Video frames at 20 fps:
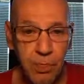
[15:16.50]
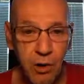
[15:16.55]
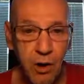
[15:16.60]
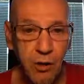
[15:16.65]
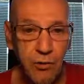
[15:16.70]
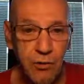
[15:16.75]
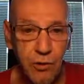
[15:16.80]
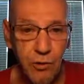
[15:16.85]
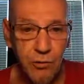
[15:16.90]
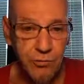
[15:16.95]

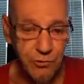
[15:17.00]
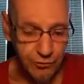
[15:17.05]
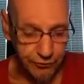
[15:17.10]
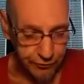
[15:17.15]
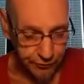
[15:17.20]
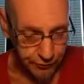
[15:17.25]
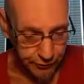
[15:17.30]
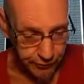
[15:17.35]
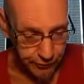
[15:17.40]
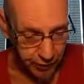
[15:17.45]
All those are
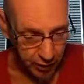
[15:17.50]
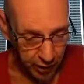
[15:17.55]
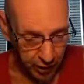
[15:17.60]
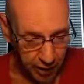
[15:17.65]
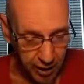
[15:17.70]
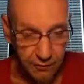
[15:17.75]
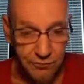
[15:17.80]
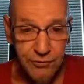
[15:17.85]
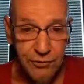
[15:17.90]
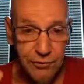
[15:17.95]
for
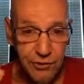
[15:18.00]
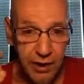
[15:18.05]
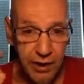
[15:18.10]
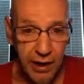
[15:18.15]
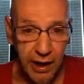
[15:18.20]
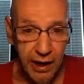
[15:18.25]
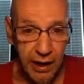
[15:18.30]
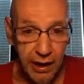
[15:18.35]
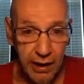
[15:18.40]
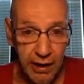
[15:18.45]
coughs
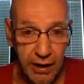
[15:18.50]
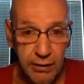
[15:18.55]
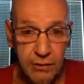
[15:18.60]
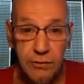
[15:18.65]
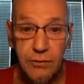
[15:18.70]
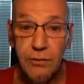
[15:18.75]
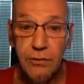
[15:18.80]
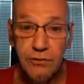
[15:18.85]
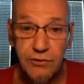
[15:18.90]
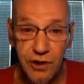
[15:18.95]

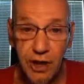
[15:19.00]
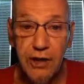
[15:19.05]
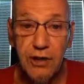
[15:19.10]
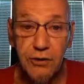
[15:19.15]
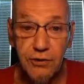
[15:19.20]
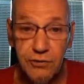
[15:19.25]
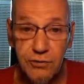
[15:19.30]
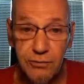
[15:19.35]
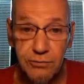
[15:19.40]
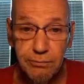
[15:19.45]
and
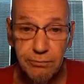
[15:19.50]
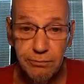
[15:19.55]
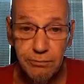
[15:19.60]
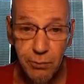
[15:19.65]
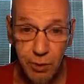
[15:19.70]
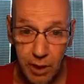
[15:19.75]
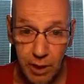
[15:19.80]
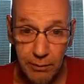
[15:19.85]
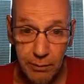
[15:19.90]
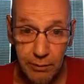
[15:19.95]
sinus
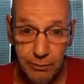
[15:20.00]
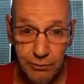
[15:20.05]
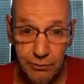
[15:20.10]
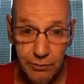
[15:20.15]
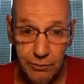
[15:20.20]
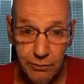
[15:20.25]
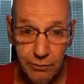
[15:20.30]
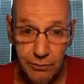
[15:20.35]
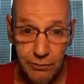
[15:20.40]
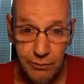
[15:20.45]

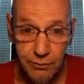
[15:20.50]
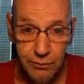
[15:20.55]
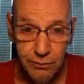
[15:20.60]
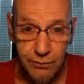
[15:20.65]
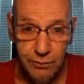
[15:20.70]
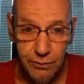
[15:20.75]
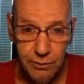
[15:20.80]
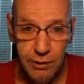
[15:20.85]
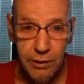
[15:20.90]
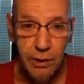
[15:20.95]
problems,
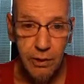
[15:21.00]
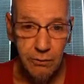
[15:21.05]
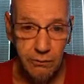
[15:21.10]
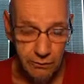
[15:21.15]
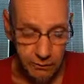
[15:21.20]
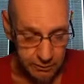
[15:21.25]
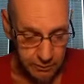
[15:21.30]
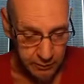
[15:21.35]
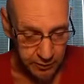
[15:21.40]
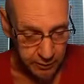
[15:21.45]
you know.
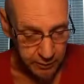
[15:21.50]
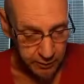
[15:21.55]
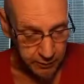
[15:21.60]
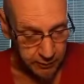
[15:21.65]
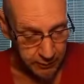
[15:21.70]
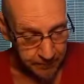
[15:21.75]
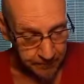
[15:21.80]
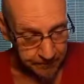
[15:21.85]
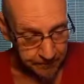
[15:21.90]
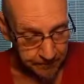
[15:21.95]

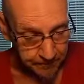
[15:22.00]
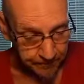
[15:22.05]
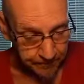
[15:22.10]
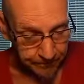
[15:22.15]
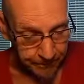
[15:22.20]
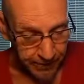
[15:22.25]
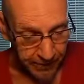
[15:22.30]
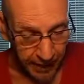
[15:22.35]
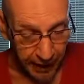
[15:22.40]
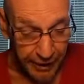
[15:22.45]

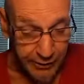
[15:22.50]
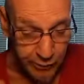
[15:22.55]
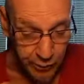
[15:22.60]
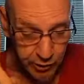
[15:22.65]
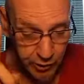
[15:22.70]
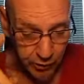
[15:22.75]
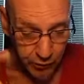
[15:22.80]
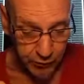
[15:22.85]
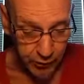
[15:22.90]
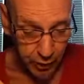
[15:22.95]

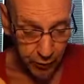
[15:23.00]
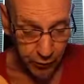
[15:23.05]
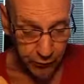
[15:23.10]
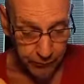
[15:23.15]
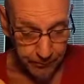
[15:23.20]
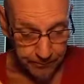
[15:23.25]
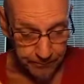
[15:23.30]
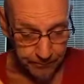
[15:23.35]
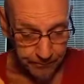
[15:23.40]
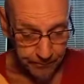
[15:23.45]

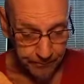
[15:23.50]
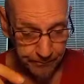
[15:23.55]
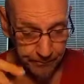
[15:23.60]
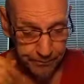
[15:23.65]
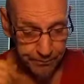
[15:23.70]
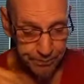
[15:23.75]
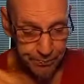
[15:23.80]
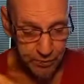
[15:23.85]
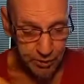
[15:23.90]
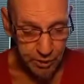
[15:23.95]
Hydrocodone,
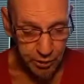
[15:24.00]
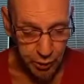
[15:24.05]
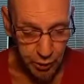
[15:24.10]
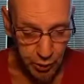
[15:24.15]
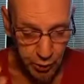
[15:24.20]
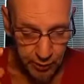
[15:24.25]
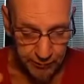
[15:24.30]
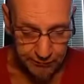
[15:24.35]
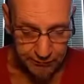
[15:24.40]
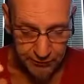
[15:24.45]

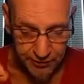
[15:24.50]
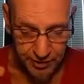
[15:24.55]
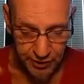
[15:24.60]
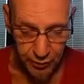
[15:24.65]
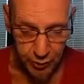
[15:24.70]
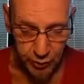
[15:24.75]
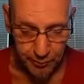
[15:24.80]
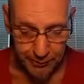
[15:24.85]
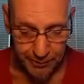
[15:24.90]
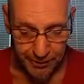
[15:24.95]

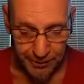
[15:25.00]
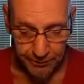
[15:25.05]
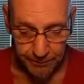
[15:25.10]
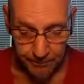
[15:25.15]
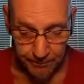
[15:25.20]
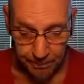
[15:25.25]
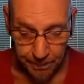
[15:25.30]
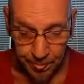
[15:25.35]
chlorpheniramine,